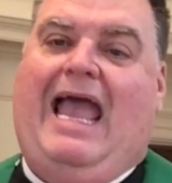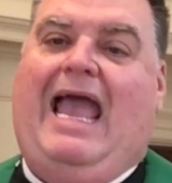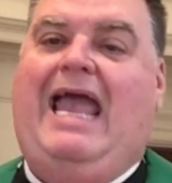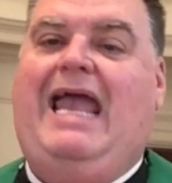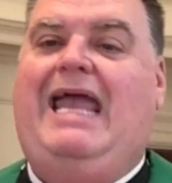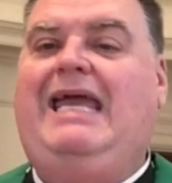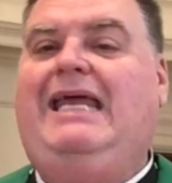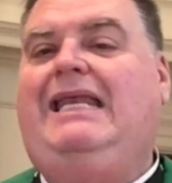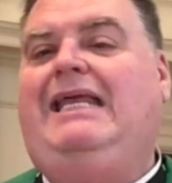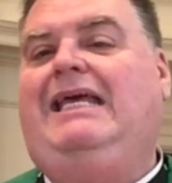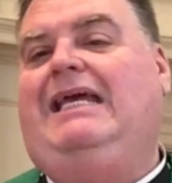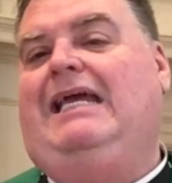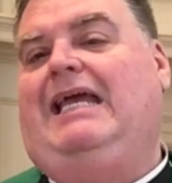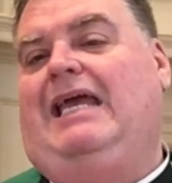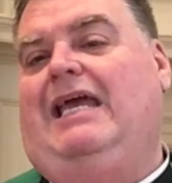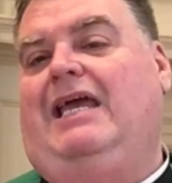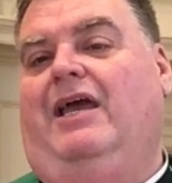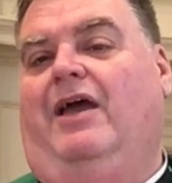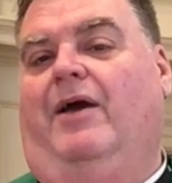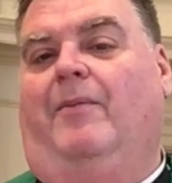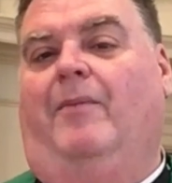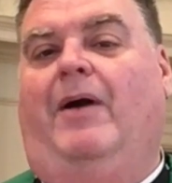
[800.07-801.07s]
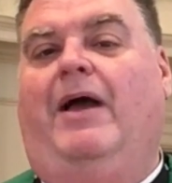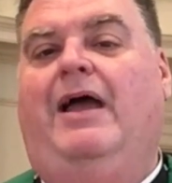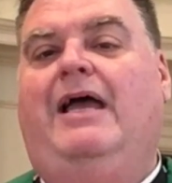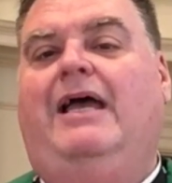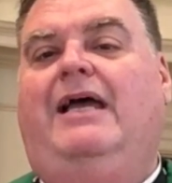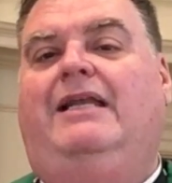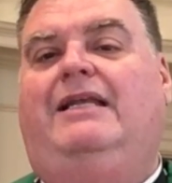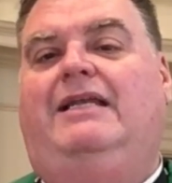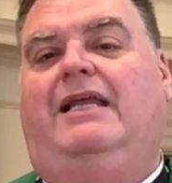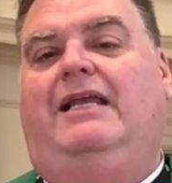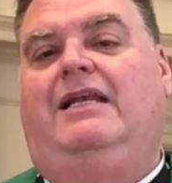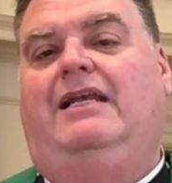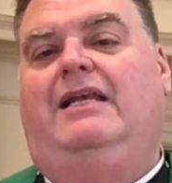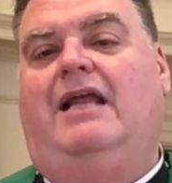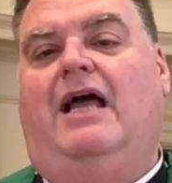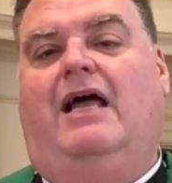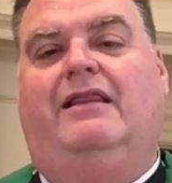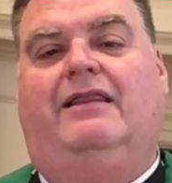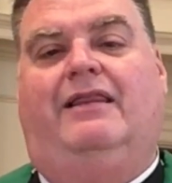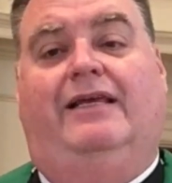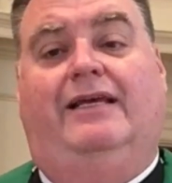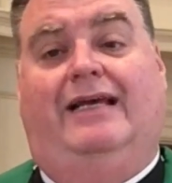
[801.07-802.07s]
hating him, did
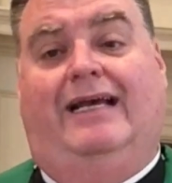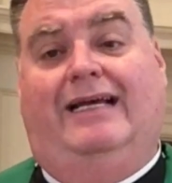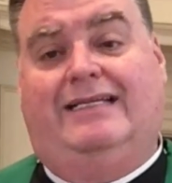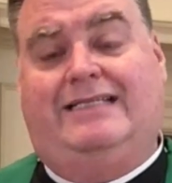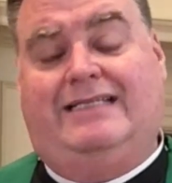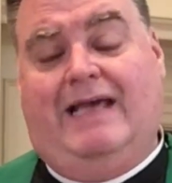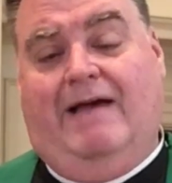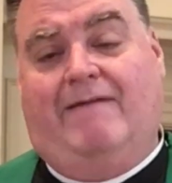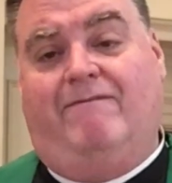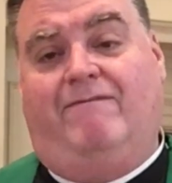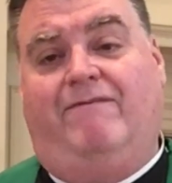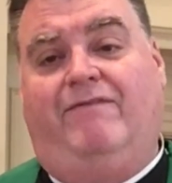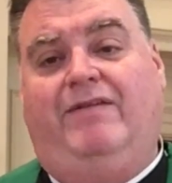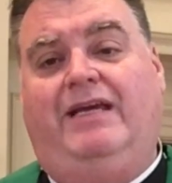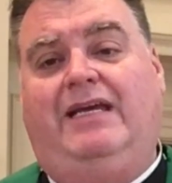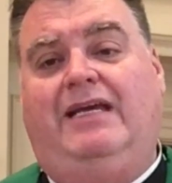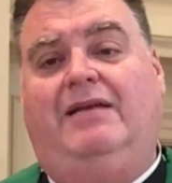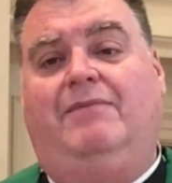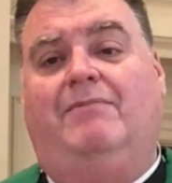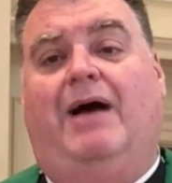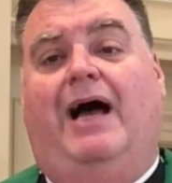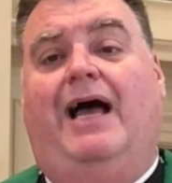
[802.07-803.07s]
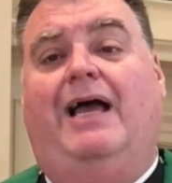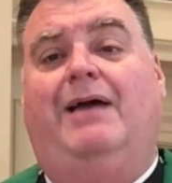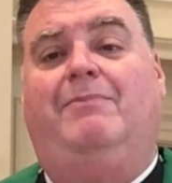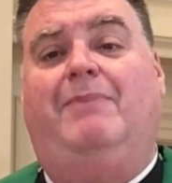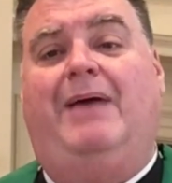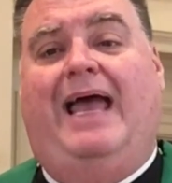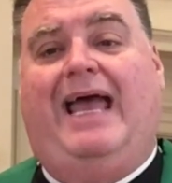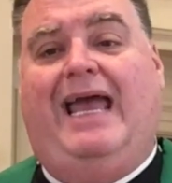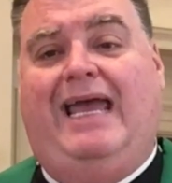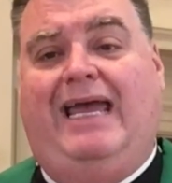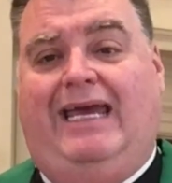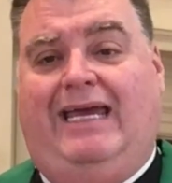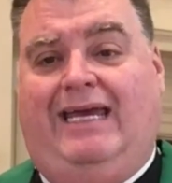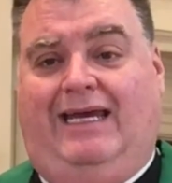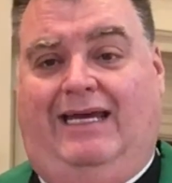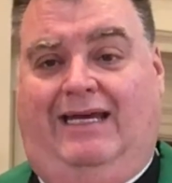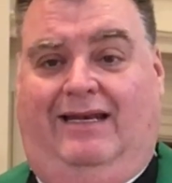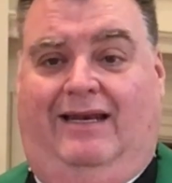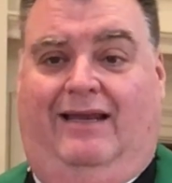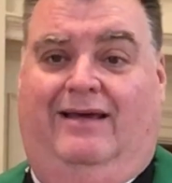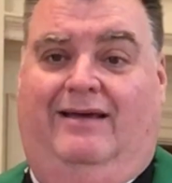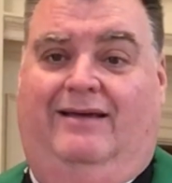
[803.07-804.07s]
nothing except feed my
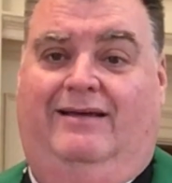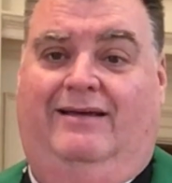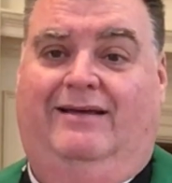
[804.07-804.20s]
pain.